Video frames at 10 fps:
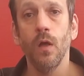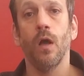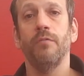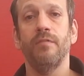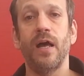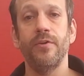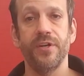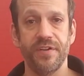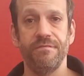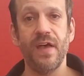off of either a
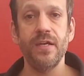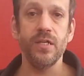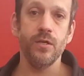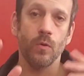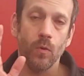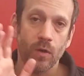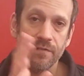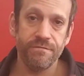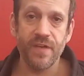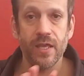defended or a
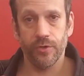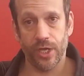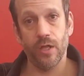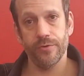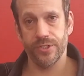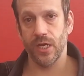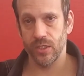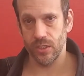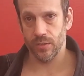failed other technique.